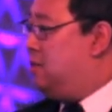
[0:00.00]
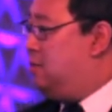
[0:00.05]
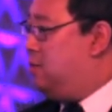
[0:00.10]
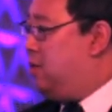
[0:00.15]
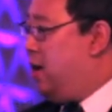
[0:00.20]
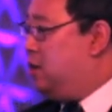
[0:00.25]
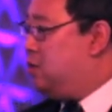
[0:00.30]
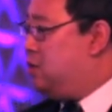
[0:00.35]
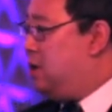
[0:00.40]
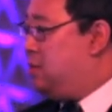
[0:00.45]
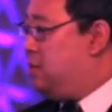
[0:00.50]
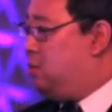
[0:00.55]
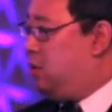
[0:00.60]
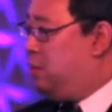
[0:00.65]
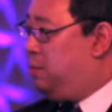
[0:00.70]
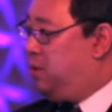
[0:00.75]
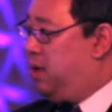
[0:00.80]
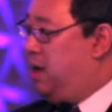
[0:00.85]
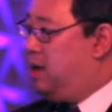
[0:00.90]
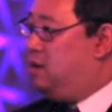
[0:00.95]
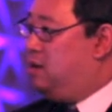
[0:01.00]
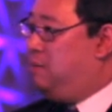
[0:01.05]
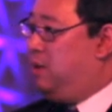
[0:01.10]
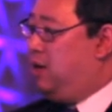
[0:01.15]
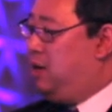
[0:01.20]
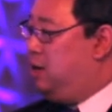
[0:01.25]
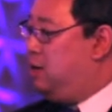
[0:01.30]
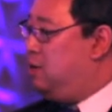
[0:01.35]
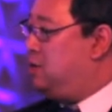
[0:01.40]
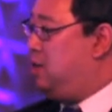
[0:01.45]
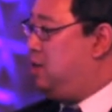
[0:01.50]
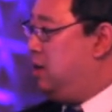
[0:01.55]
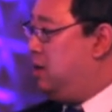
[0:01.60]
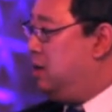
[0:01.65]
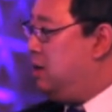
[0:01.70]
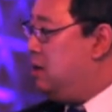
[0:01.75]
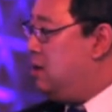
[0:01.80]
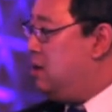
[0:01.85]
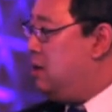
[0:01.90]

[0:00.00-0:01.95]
the RainDrop that we plan to be using